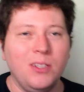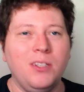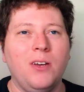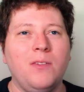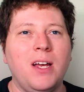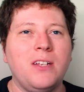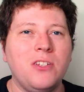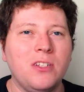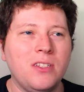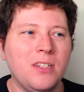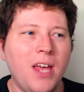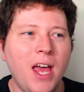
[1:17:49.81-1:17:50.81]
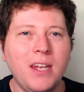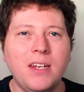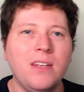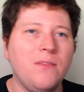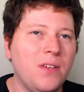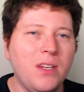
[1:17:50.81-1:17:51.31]
You know, not just
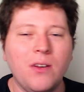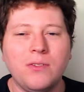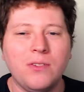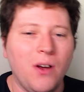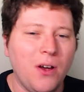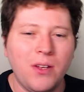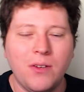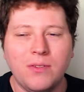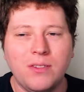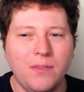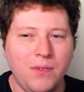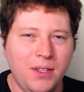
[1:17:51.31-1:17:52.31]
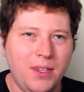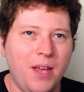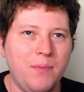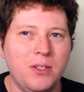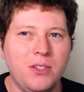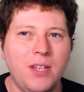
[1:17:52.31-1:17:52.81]
editing videos and audio and stuff like
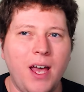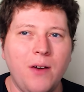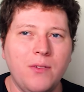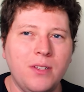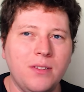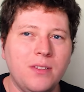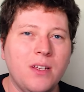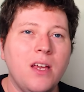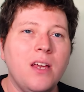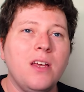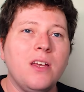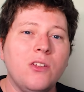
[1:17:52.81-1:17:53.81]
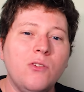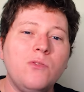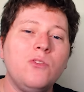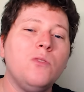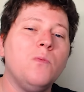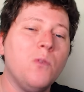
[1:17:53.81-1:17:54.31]
that, but just how does
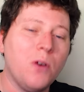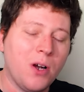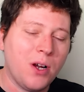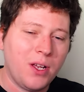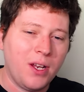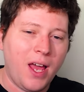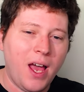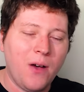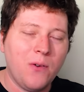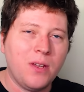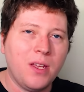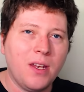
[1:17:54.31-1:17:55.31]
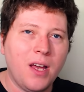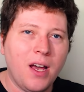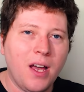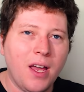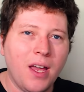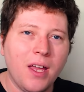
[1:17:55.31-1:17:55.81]
YouTube work, and how can
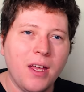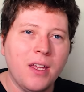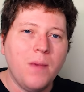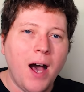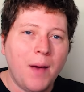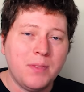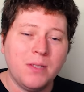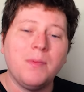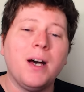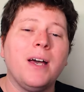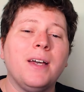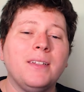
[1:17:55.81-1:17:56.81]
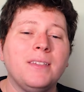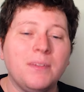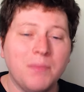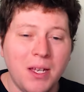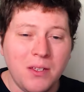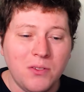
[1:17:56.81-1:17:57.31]
I optimize
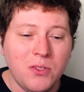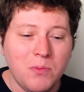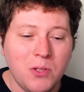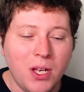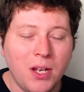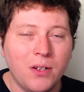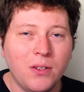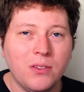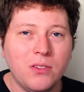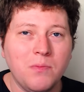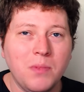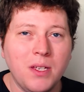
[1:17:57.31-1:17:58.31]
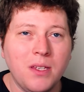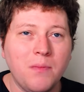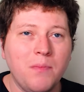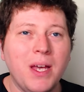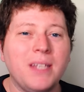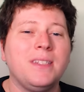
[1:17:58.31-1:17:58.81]
my YouTube channel to be the
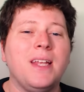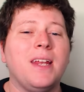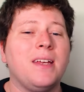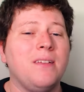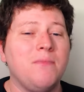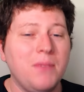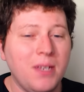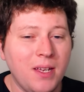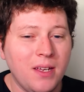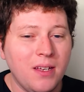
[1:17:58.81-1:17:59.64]
best that it can be.